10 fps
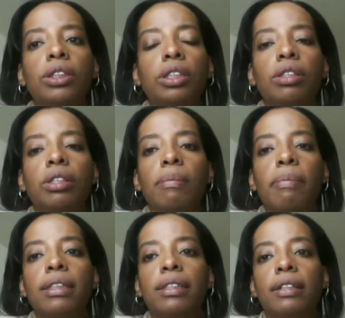you the
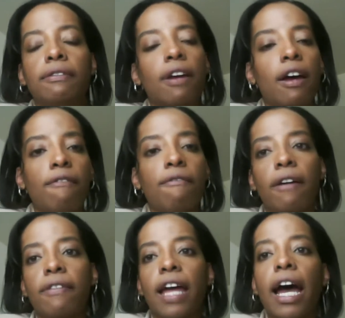best of
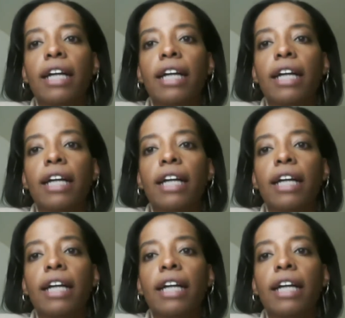that.